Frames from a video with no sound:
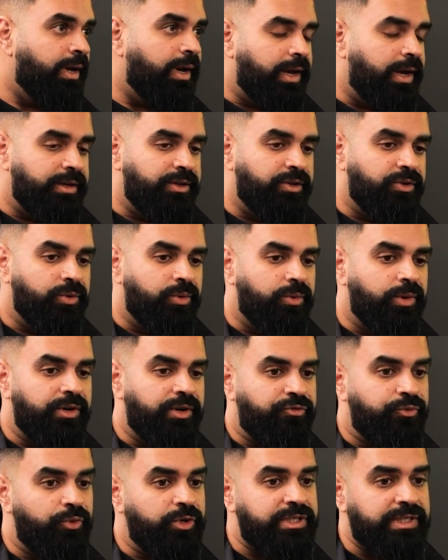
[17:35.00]
And,
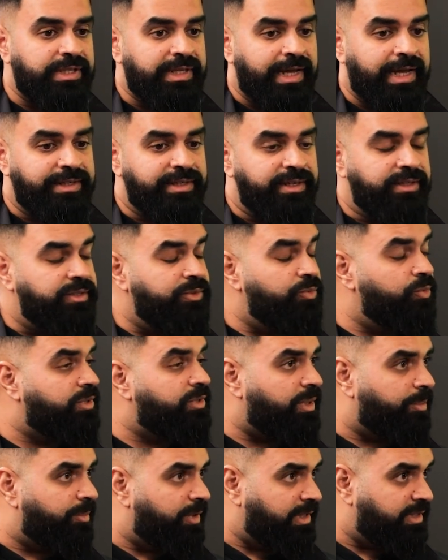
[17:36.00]
unfortunately, I did do
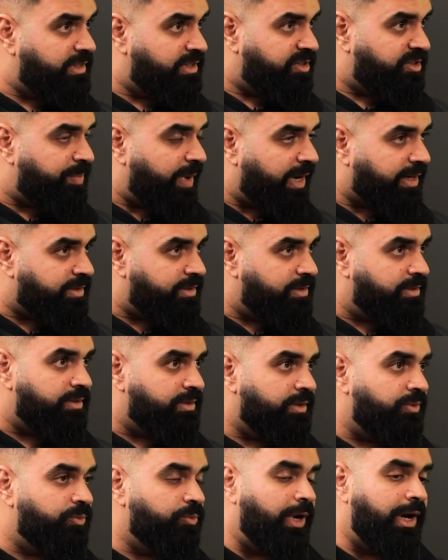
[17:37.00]
some of these inspections
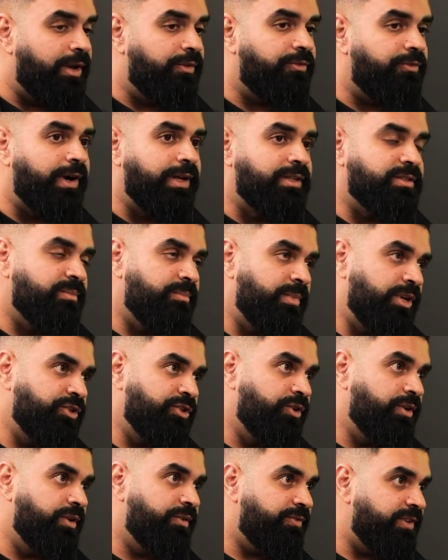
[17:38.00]
and I'd find some
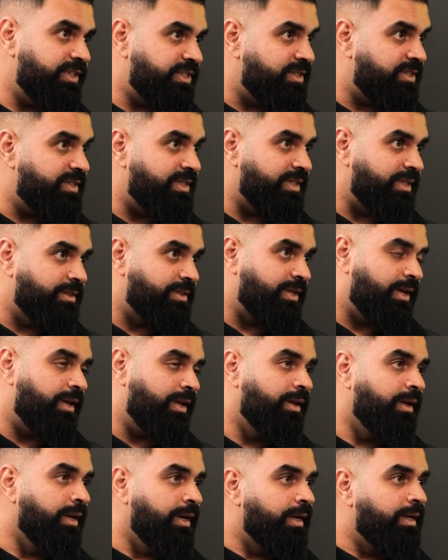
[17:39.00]
major deficiencies that
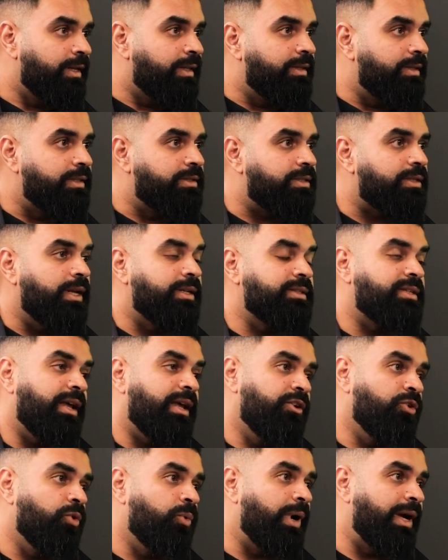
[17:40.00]
these clients had
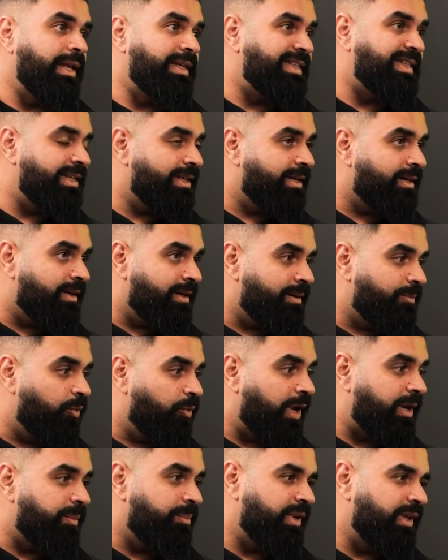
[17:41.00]
no idea.
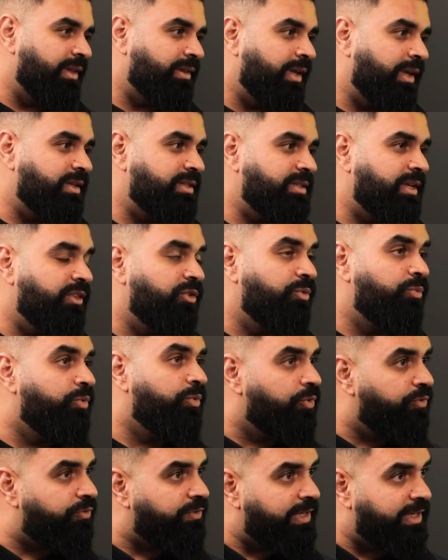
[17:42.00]
One being like, say, the
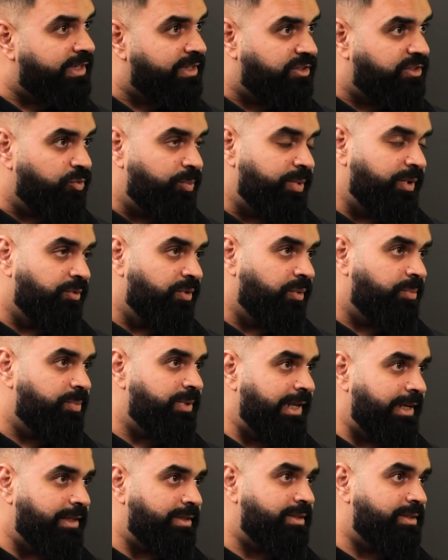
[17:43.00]
roof needed to be
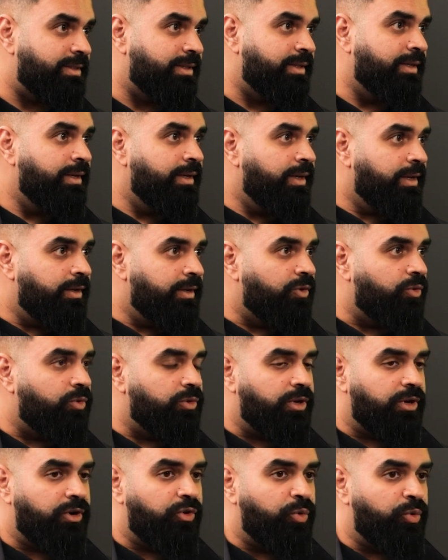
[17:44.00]
replaced. A
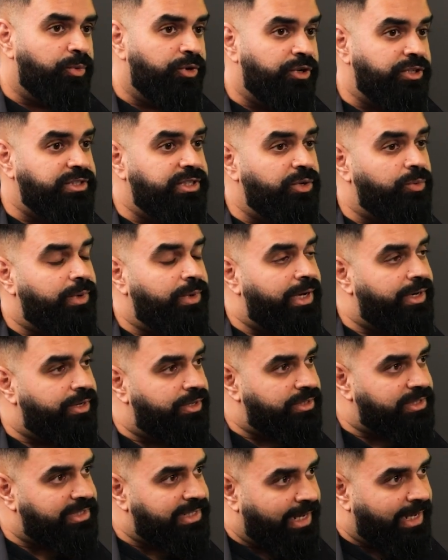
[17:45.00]
lot of homeowners don't
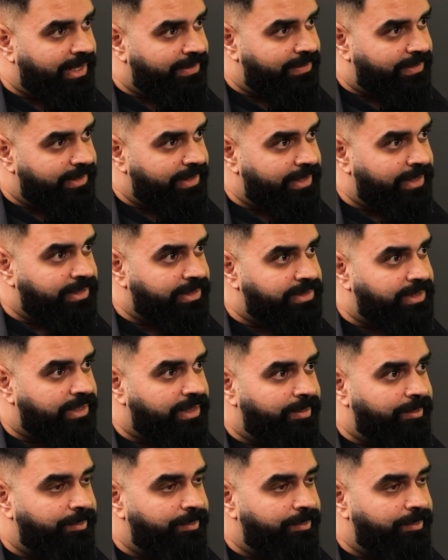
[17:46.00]
understand things.